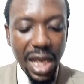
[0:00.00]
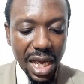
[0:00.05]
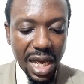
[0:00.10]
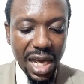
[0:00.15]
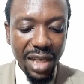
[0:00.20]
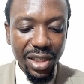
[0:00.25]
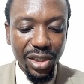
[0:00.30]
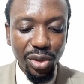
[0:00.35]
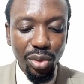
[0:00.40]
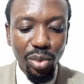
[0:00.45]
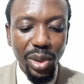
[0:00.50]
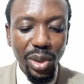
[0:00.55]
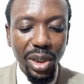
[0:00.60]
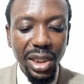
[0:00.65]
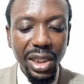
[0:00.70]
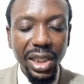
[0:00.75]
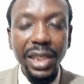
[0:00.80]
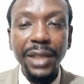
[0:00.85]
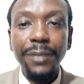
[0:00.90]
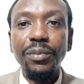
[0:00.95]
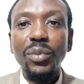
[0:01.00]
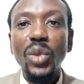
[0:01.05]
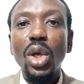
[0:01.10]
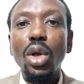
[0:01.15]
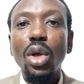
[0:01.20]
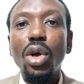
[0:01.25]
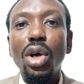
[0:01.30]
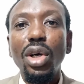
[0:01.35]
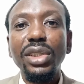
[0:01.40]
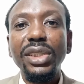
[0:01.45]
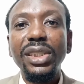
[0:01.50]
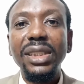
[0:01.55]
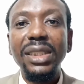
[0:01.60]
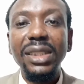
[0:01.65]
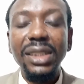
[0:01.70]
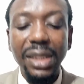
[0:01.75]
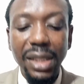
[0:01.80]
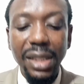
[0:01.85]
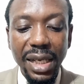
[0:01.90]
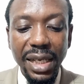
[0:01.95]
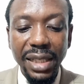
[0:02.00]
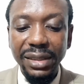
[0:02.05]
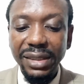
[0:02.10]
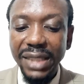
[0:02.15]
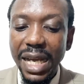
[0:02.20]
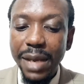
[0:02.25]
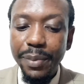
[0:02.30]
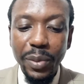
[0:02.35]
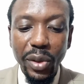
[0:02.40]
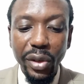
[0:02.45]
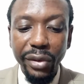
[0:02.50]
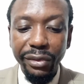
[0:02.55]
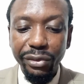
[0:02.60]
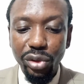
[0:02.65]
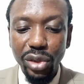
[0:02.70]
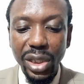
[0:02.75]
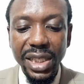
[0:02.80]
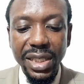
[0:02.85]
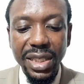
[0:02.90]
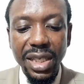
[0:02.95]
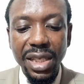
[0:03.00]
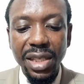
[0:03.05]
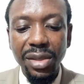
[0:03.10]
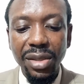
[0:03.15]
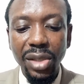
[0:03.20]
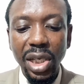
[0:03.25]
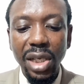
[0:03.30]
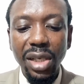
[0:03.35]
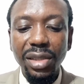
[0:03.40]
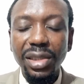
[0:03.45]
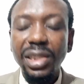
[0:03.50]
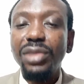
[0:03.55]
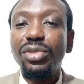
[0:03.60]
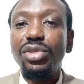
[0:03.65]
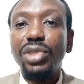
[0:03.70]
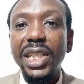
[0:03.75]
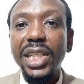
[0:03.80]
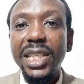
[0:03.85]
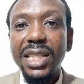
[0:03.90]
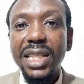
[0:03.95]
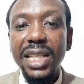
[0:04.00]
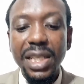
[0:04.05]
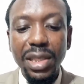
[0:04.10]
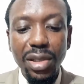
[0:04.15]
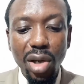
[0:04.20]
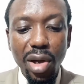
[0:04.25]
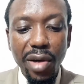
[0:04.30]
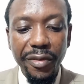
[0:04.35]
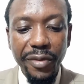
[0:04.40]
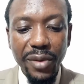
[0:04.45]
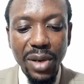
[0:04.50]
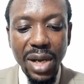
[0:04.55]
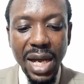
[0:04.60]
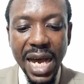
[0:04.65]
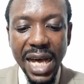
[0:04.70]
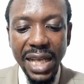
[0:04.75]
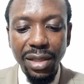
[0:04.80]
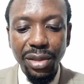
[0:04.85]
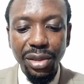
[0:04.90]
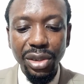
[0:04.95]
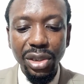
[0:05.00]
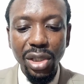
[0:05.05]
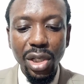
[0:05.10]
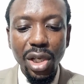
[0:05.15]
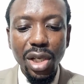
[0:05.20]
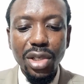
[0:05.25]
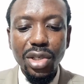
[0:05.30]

actually calls a type of dressing the dressing of a harlot.